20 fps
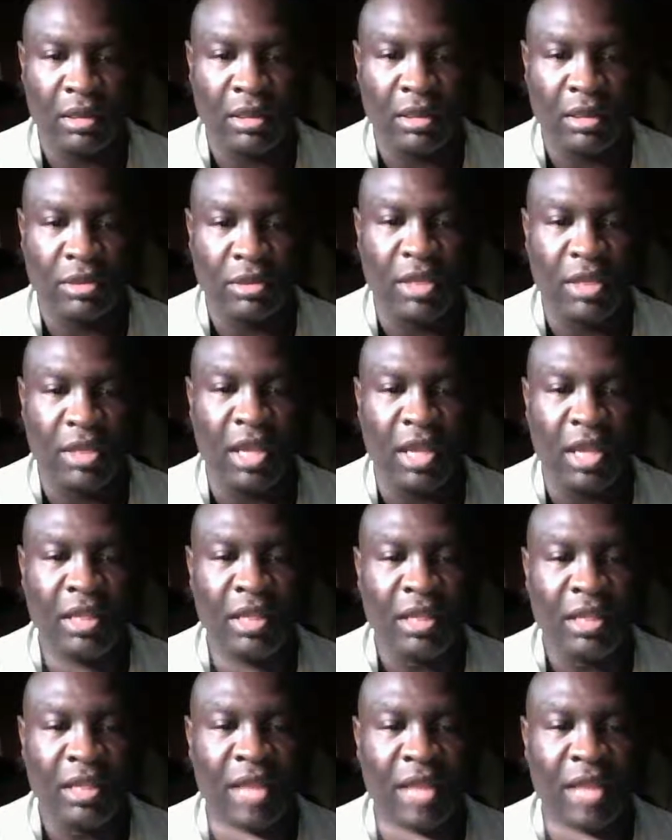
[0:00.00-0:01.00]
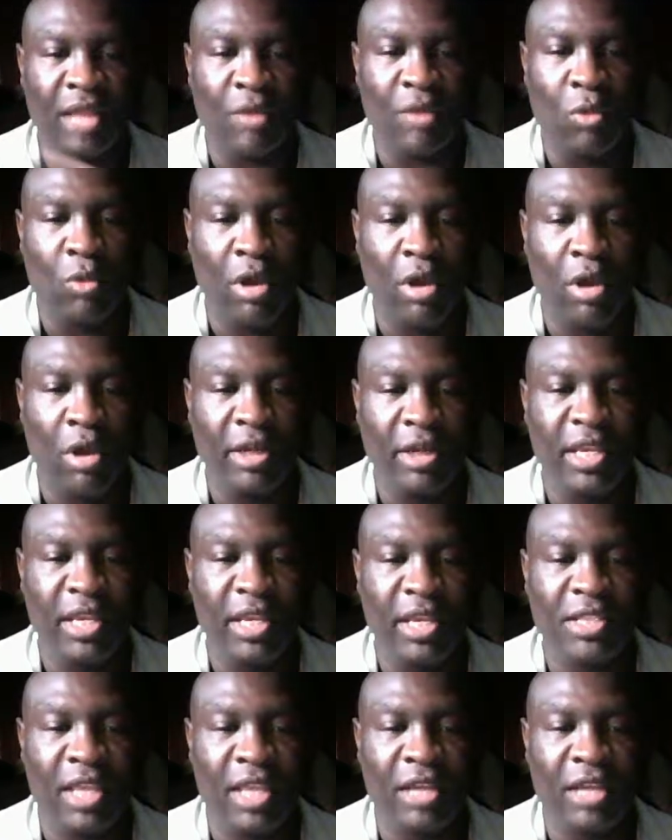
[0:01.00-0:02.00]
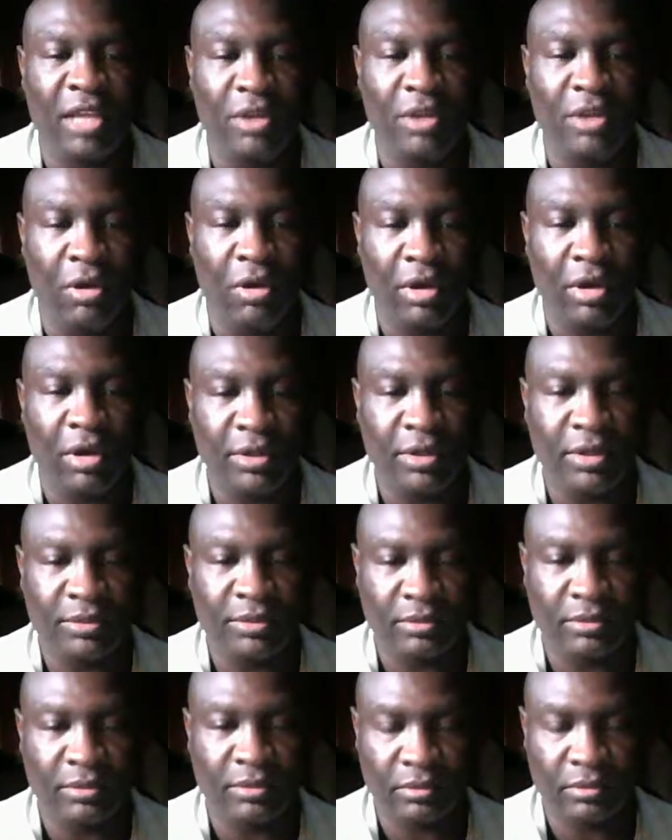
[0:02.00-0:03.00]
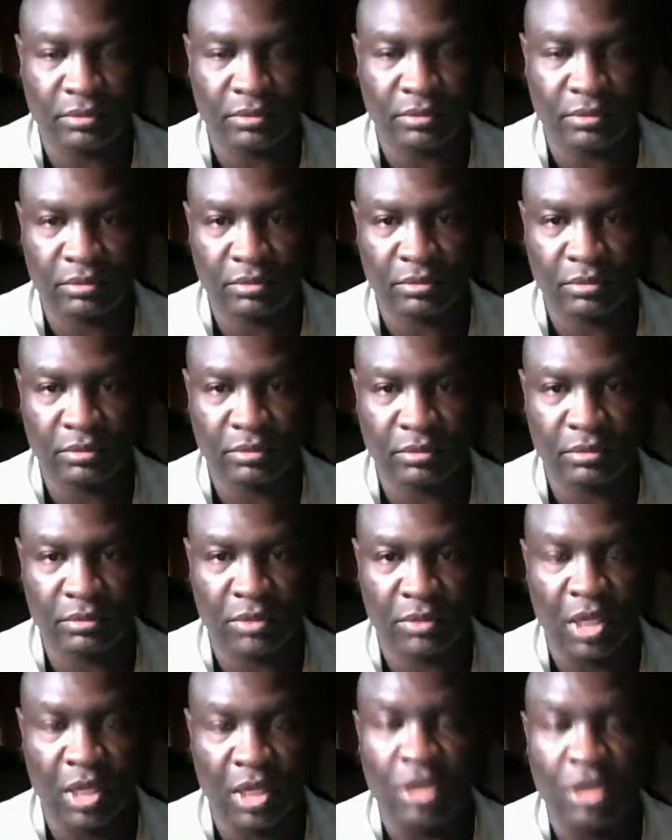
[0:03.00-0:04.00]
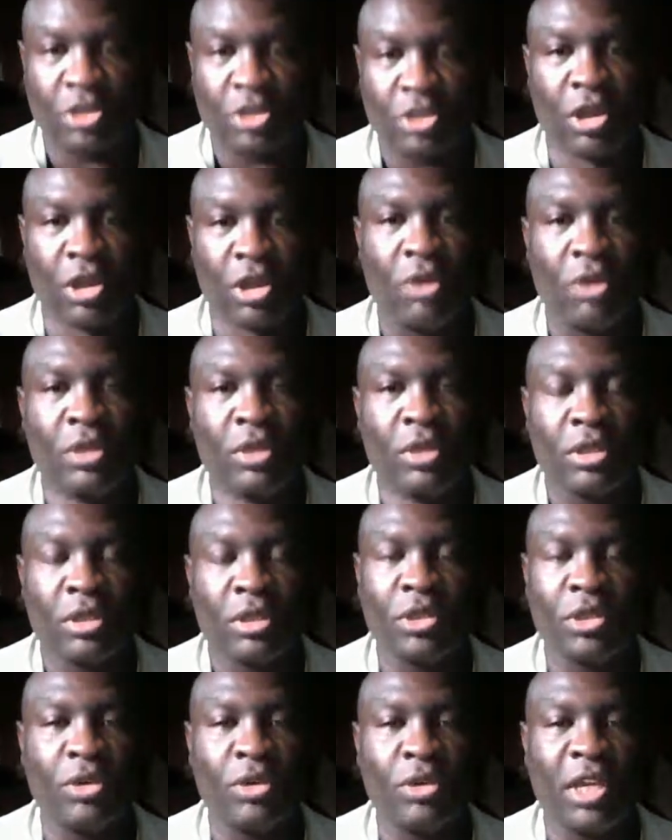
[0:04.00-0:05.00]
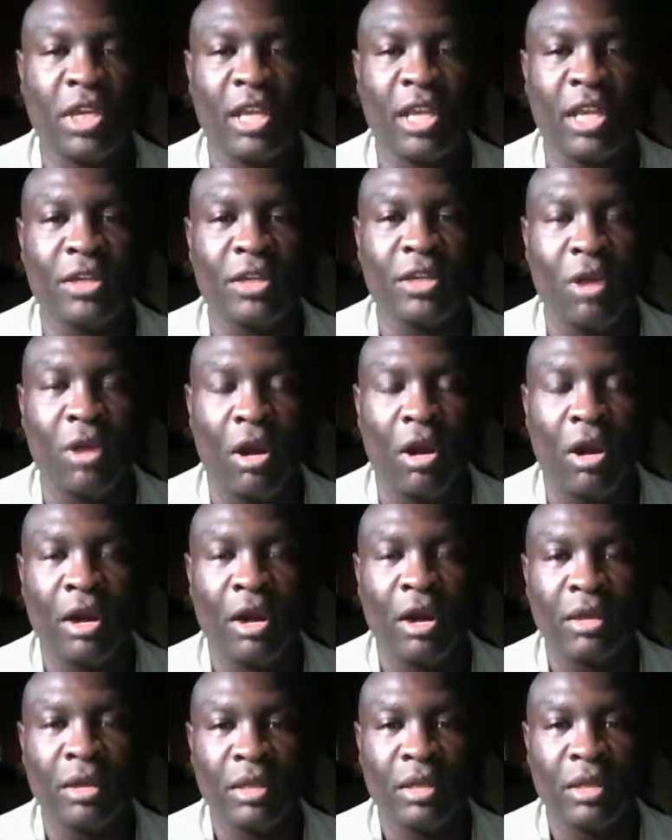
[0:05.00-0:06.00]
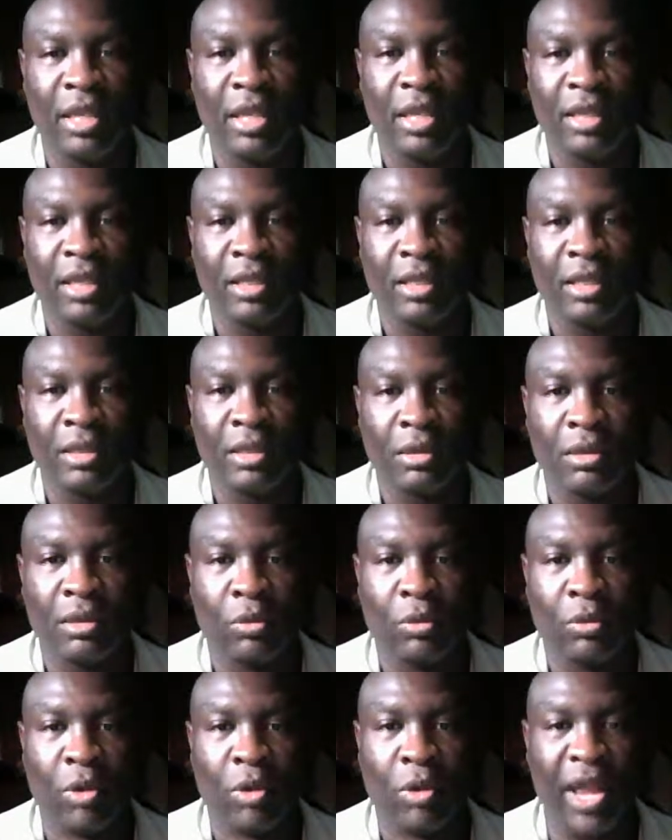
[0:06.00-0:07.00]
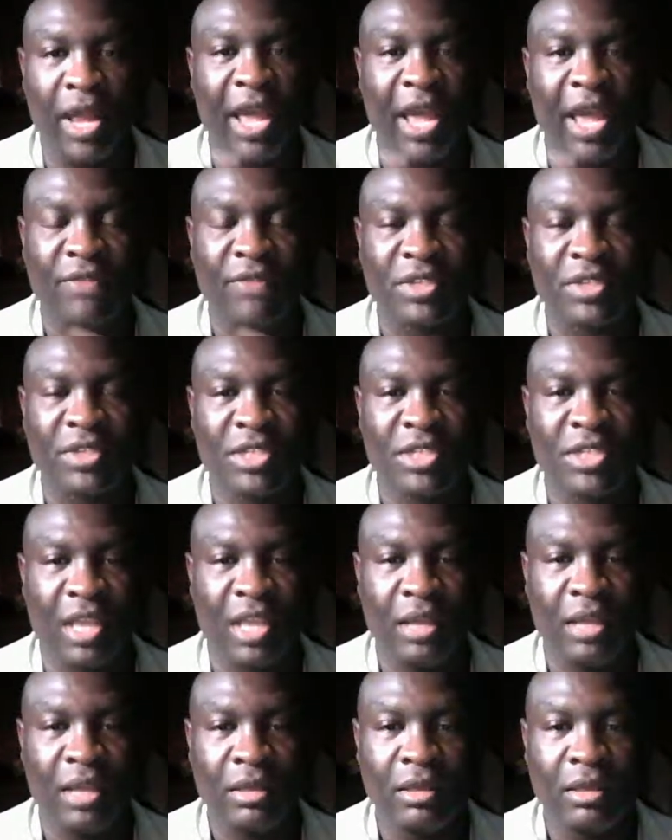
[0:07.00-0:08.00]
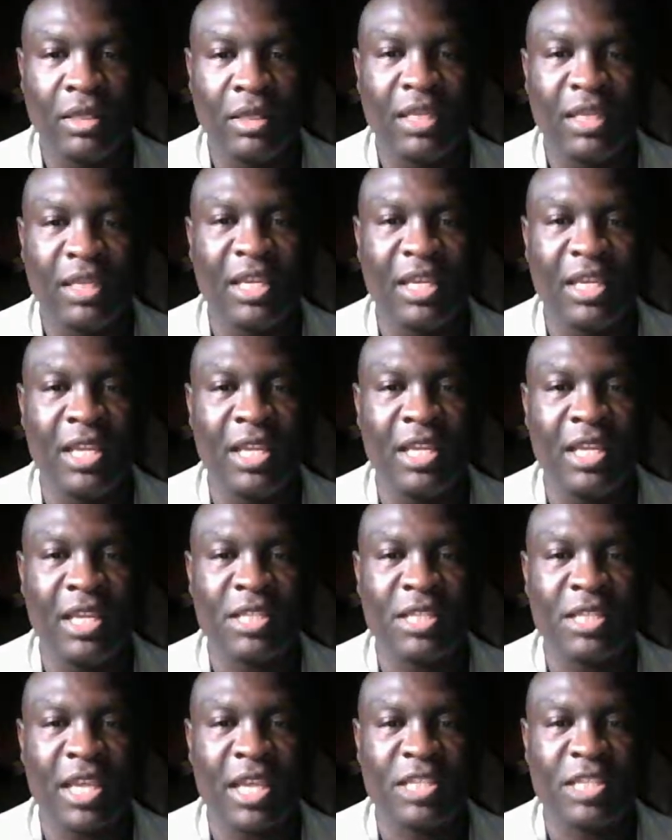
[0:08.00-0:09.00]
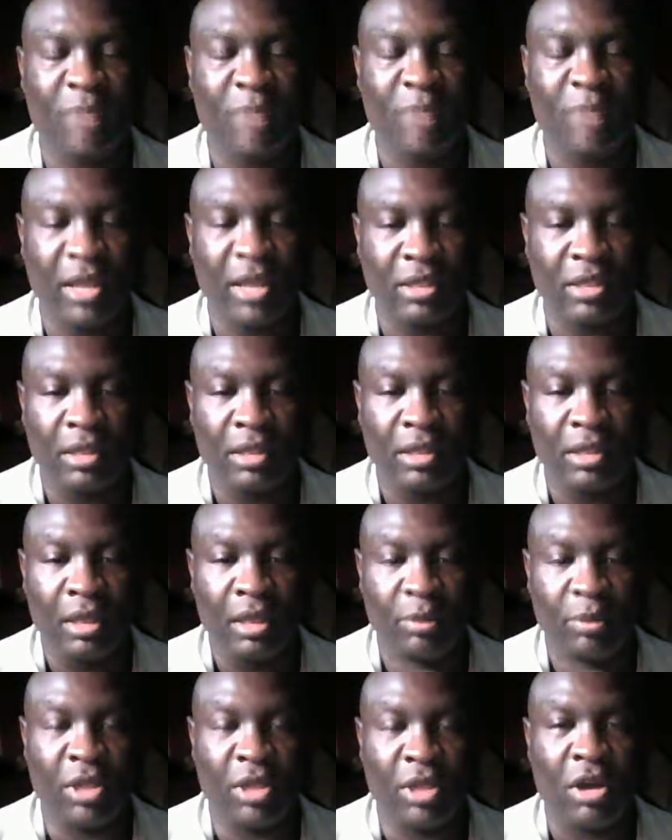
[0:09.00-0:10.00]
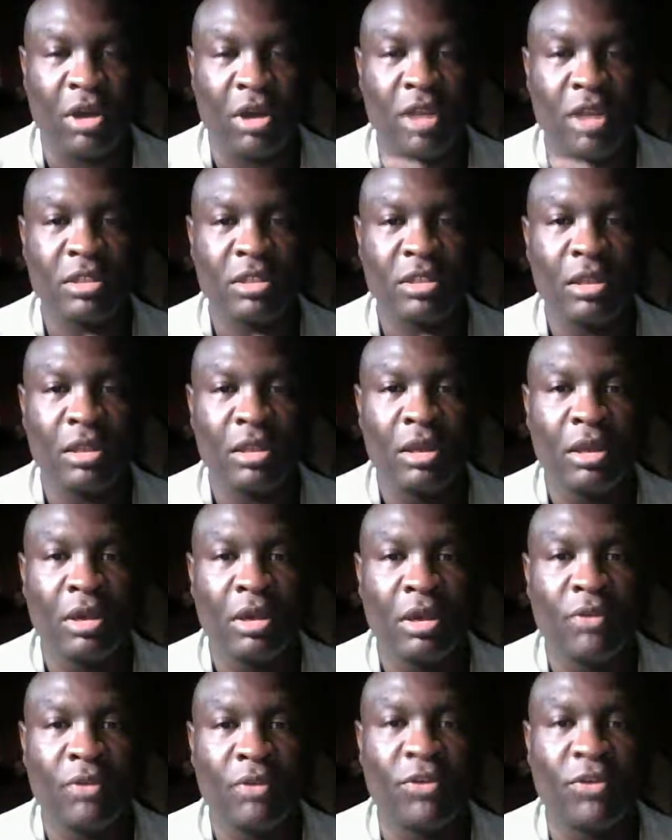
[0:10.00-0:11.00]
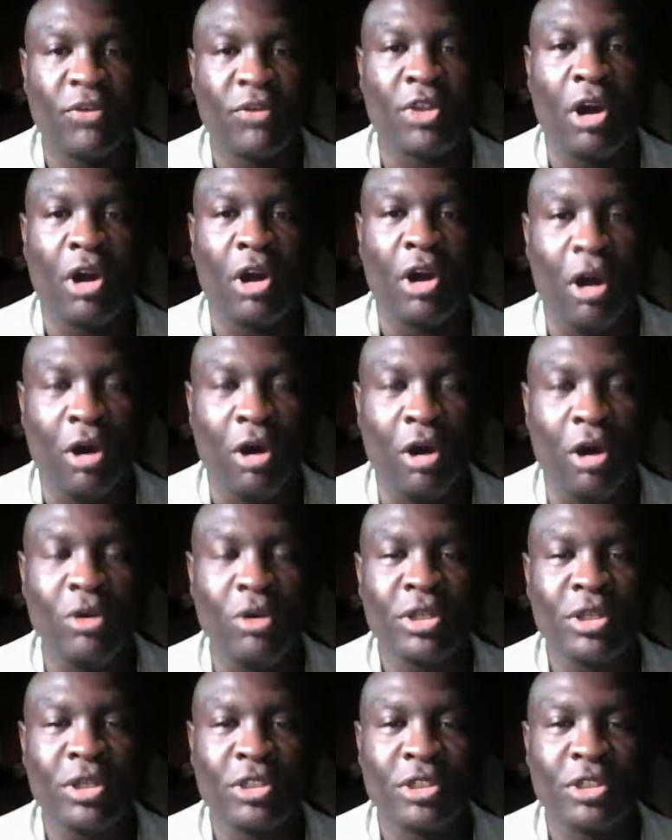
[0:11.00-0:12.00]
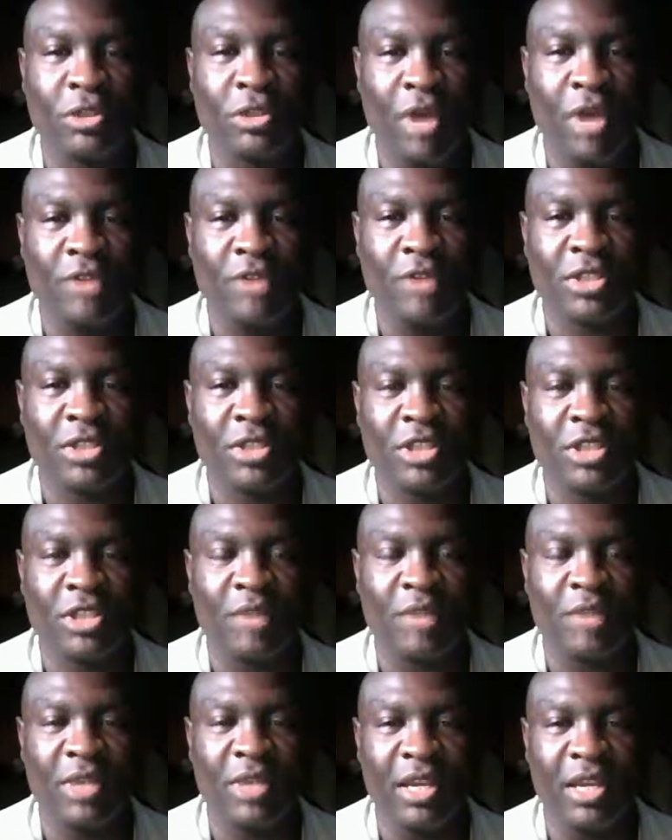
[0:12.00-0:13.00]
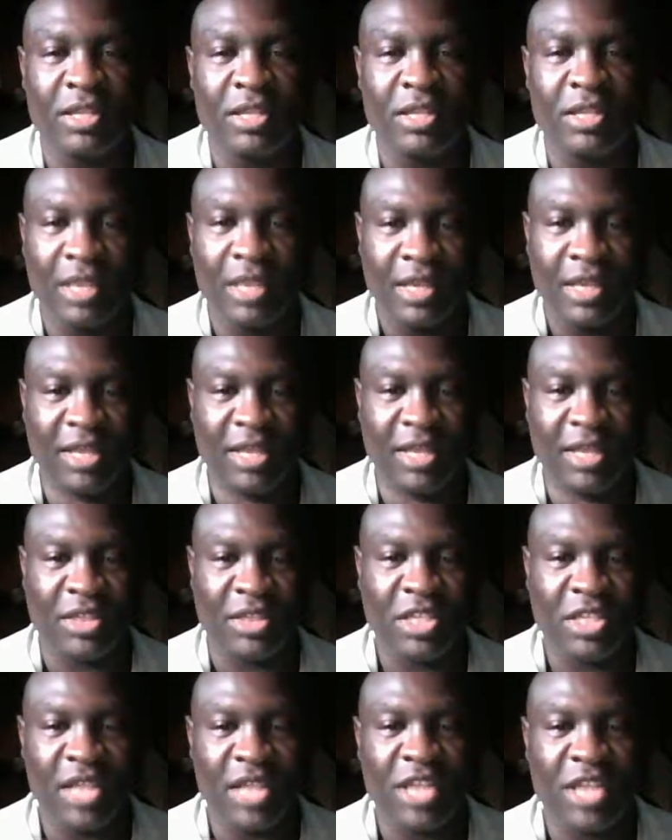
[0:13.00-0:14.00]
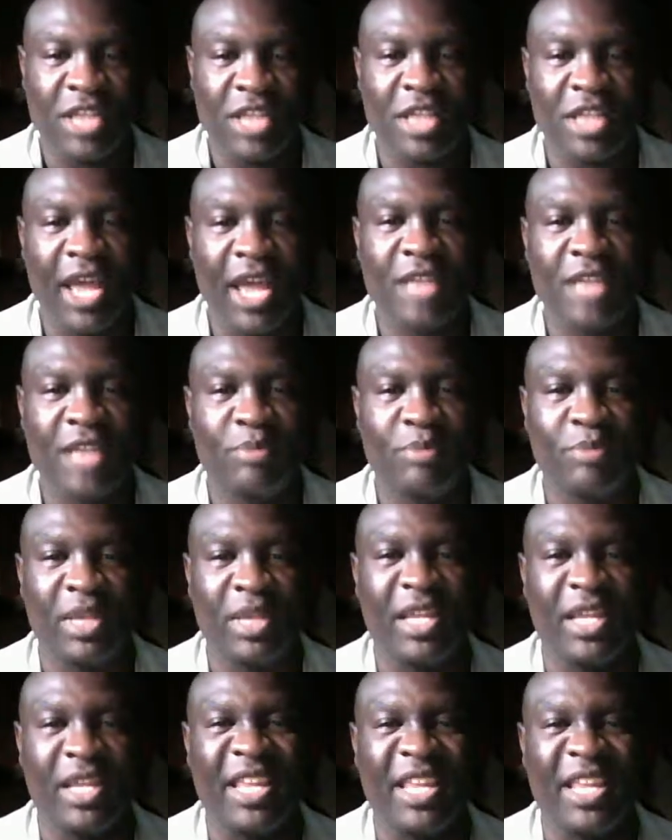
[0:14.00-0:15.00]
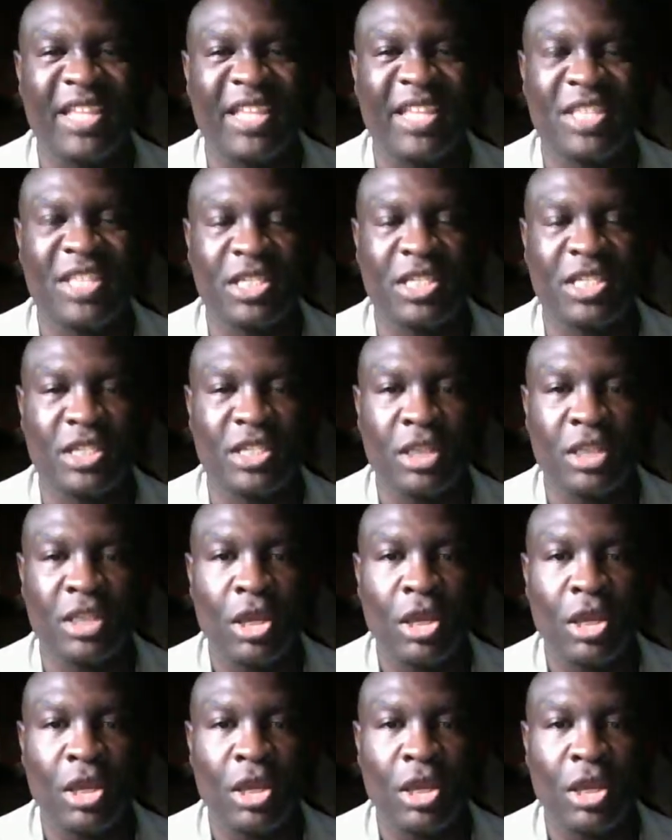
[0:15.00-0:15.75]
then that warner is ignored. So you can ignore what I have to say. It is expected, because for the whole 200 some years that this nation has been in existence,